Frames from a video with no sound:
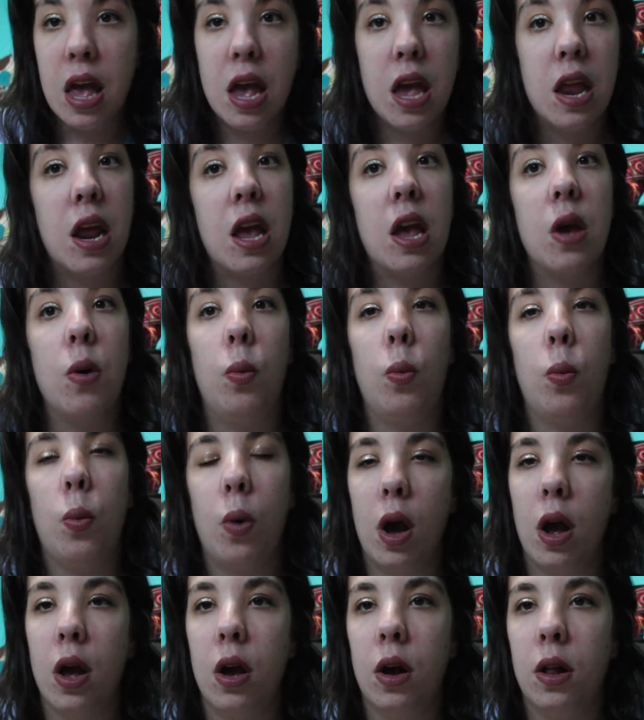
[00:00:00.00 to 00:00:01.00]
in a
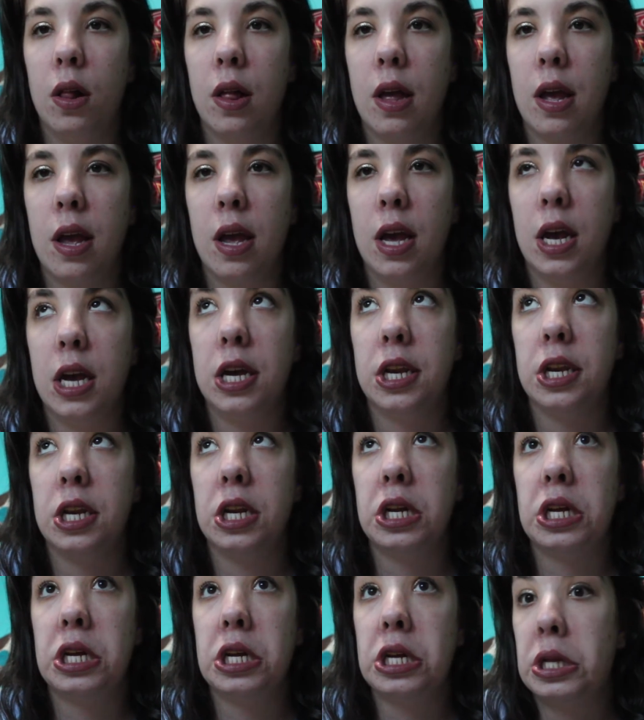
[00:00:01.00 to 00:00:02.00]
while
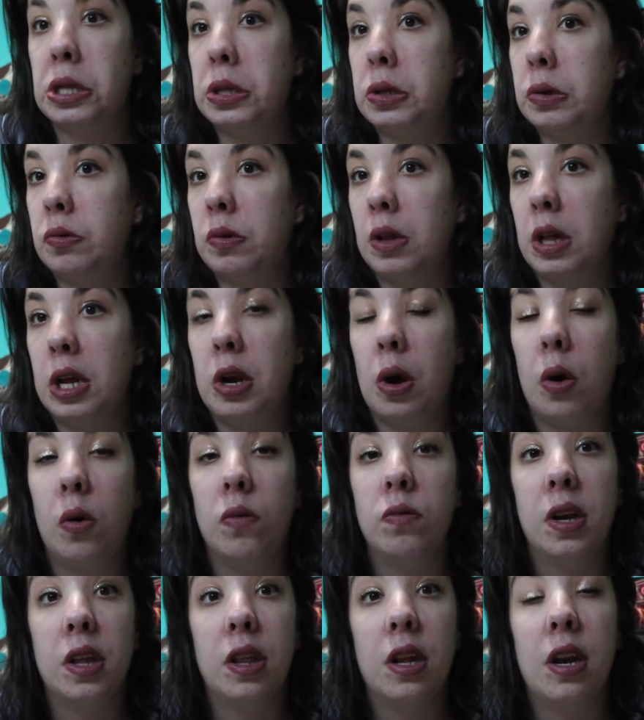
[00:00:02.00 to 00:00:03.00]
and there's really no
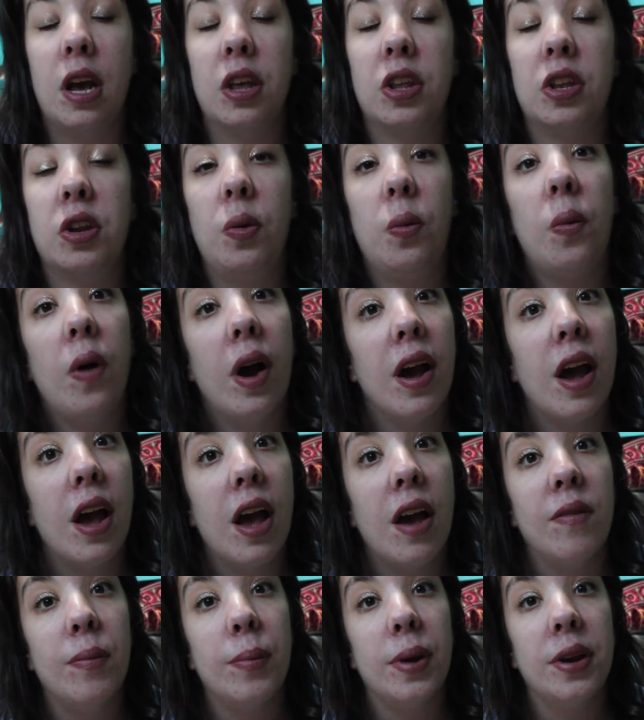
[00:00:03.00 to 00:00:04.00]
reason as to why I
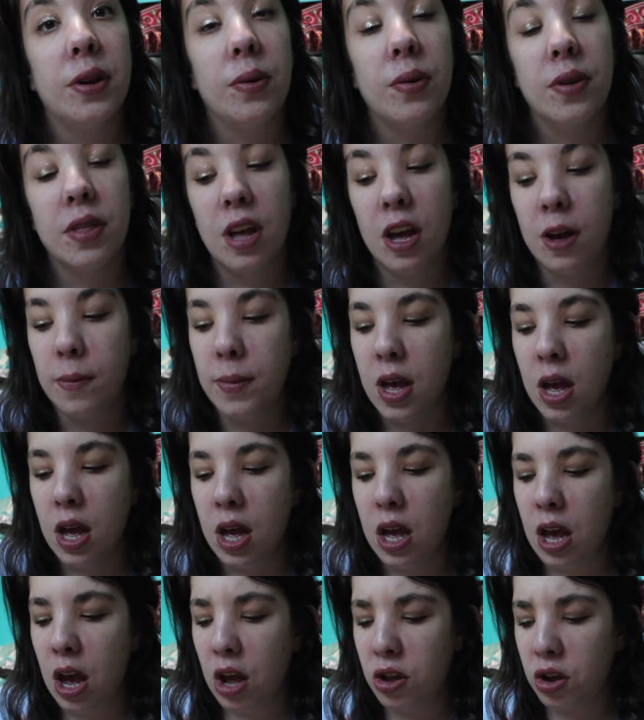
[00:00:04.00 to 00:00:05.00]
haven't been doing them
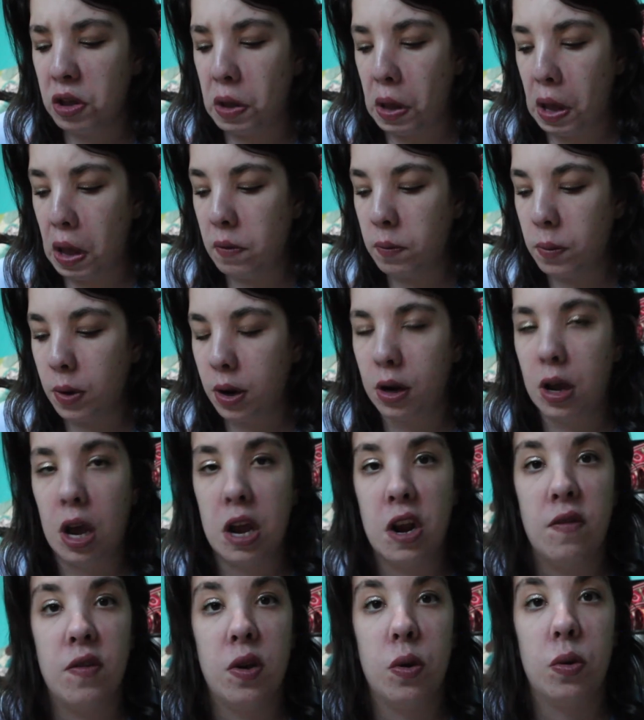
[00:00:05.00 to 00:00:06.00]
I just have been
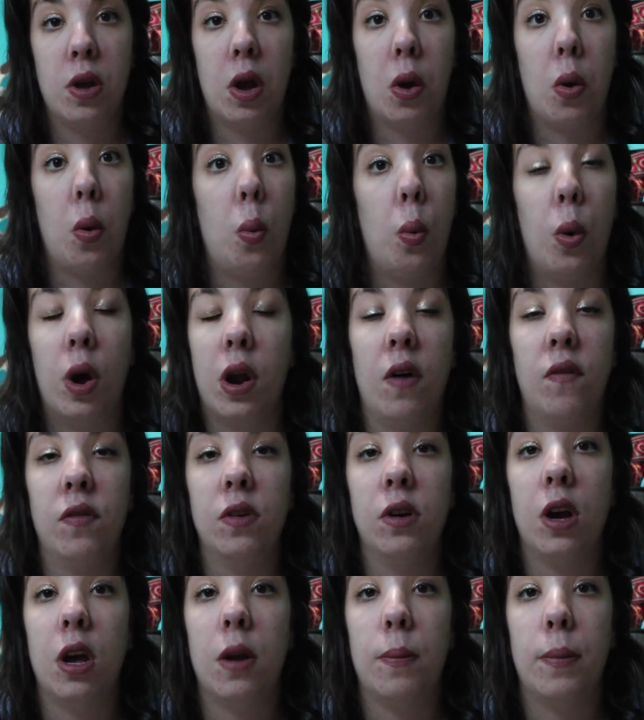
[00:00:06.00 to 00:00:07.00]
kind of using
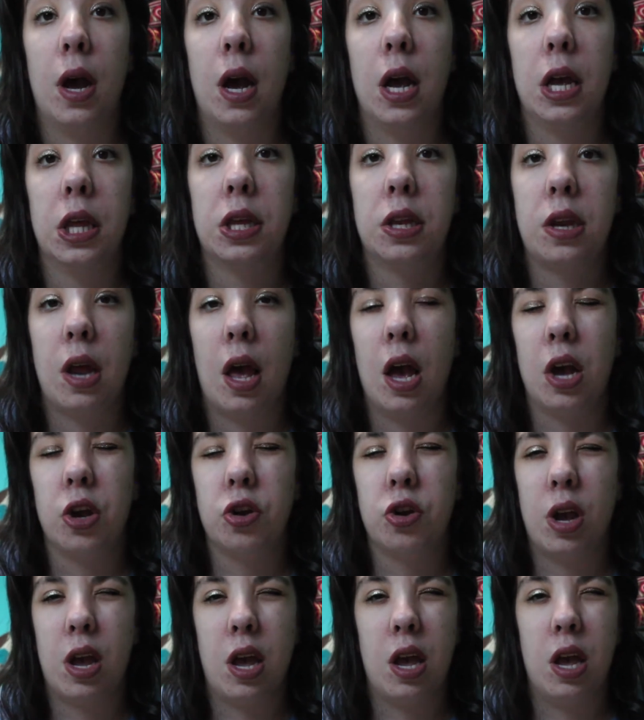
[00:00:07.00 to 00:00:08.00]
whatever in my
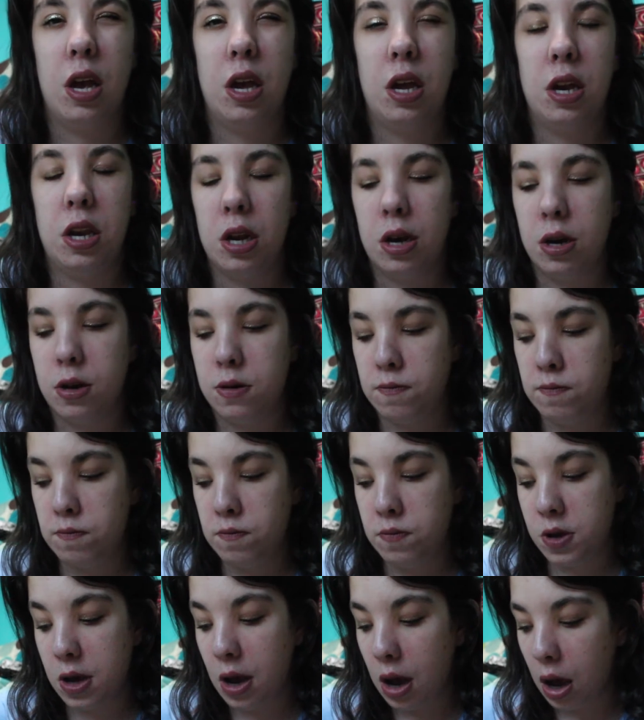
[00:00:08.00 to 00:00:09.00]
stash and um,
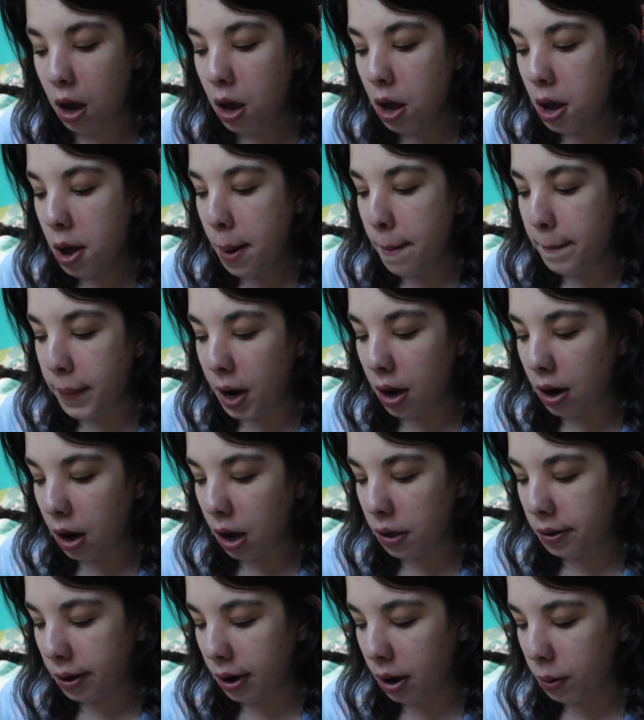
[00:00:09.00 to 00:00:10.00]
yeah but
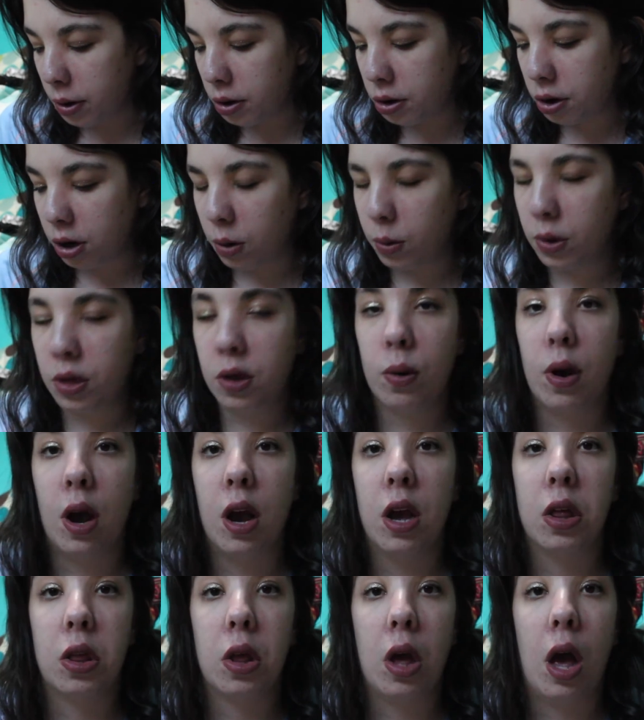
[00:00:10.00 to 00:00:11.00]
I thought I would share with you
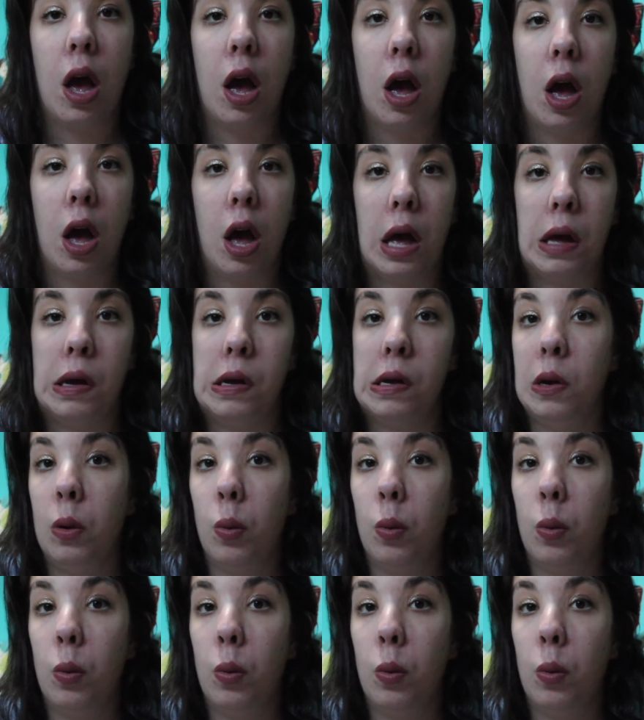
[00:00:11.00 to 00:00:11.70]
guys uh,